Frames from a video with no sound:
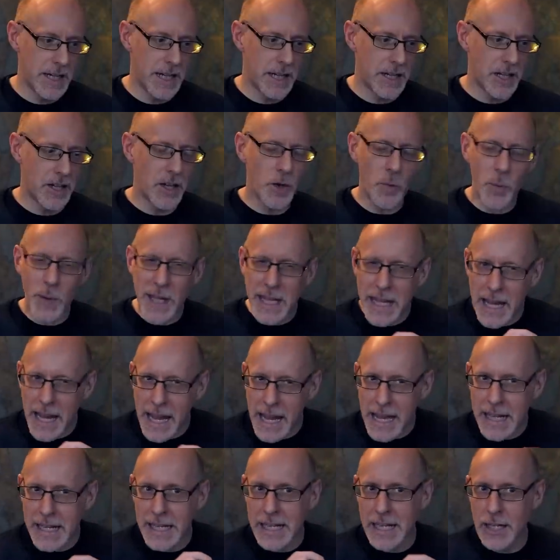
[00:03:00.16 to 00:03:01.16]
another that we
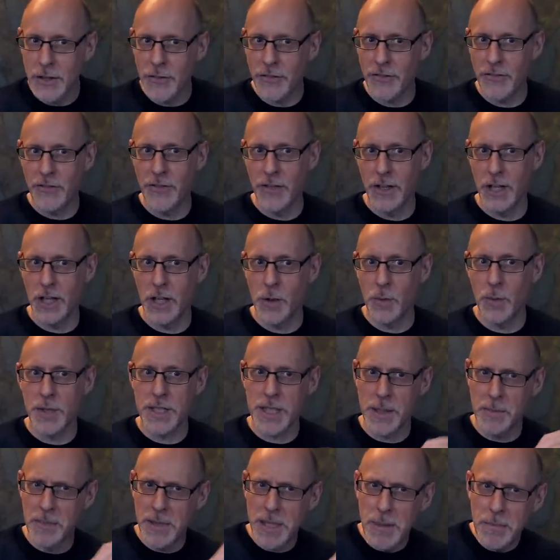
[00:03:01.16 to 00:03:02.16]
can infer what
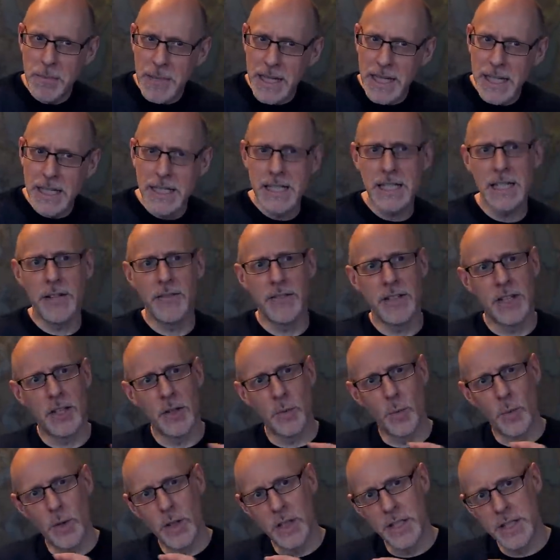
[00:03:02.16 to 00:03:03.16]
somebody means even though
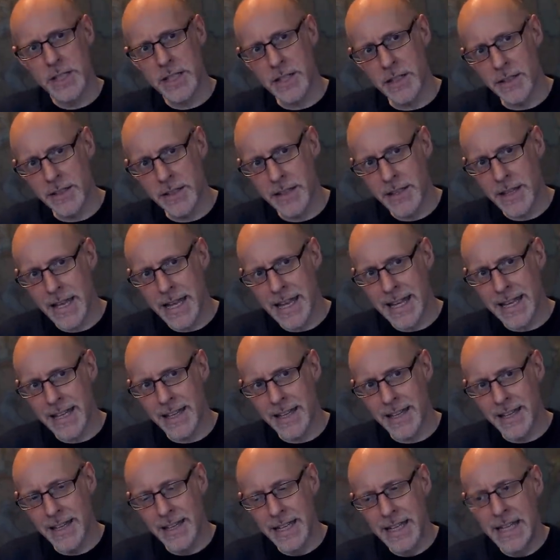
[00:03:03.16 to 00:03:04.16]
the words aren't
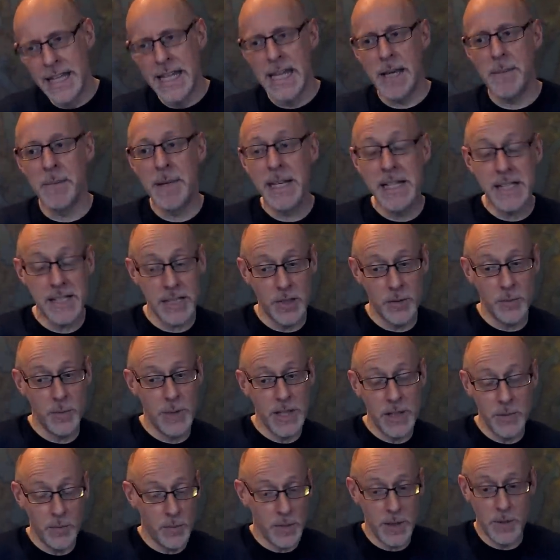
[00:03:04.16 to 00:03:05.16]
there means that
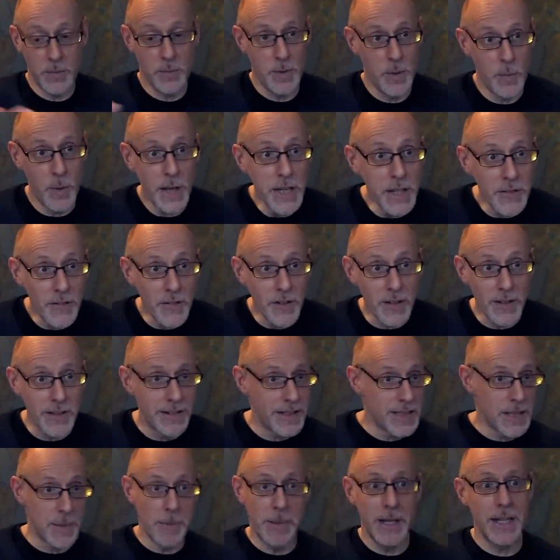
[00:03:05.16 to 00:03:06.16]
we're wonderful
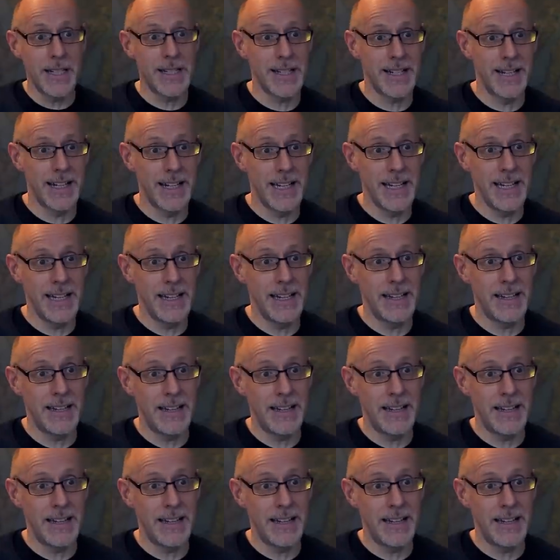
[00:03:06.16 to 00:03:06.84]
interpersonally,